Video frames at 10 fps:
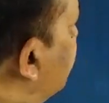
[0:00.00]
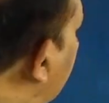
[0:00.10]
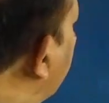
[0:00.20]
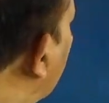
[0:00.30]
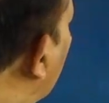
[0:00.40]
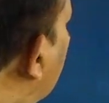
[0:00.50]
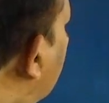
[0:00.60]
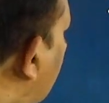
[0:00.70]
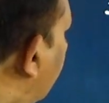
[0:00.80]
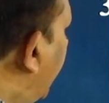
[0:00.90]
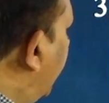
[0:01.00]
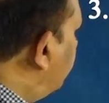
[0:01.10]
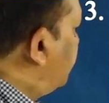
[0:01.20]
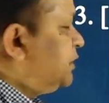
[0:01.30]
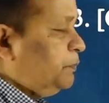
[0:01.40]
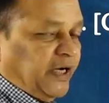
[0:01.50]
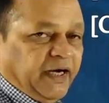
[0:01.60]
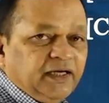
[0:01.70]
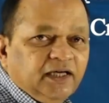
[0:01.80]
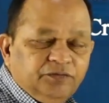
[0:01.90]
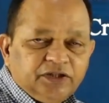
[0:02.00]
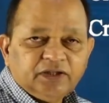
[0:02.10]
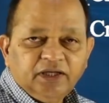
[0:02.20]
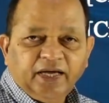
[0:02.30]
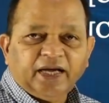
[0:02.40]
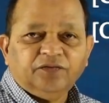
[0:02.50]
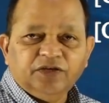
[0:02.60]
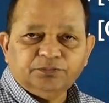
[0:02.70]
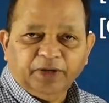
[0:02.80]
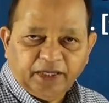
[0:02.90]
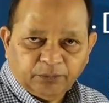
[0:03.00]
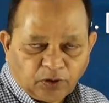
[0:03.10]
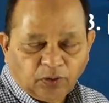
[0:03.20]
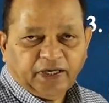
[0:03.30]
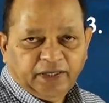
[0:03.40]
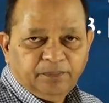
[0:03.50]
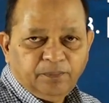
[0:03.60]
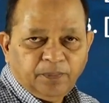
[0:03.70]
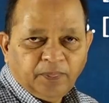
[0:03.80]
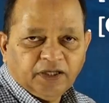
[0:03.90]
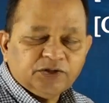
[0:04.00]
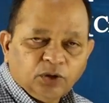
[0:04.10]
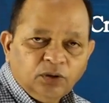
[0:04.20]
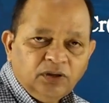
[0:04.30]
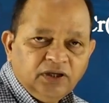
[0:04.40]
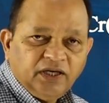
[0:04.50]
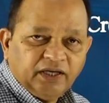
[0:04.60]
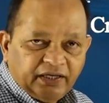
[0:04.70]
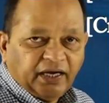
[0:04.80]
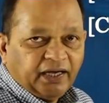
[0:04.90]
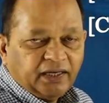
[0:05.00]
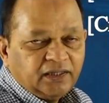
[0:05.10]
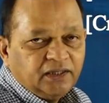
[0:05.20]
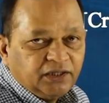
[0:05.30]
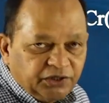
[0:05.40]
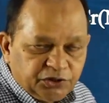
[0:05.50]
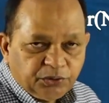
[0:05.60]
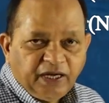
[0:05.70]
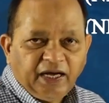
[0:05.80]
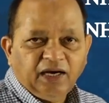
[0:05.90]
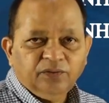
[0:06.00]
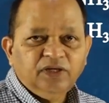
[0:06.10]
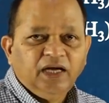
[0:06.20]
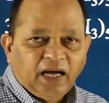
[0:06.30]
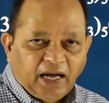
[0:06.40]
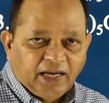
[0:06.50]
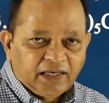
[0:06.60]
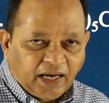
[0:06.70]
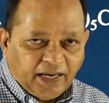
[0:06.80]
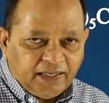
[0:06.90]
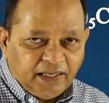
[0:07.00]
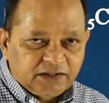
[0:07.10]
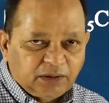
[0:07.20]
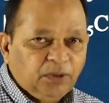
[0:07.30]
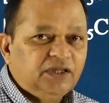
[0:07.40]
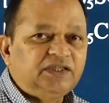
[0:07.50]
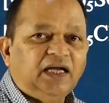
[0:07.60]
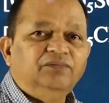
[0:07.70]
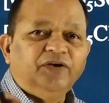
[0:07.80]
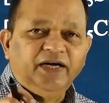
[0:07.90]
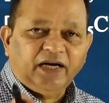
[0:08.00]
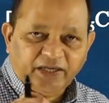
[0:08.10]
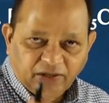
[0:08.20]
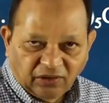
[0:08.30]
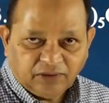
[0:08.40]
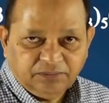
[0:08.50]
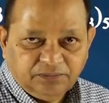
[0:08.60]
will give white precipitate with aqueous barium chloride? So here you should have an ionizable sulphate ion.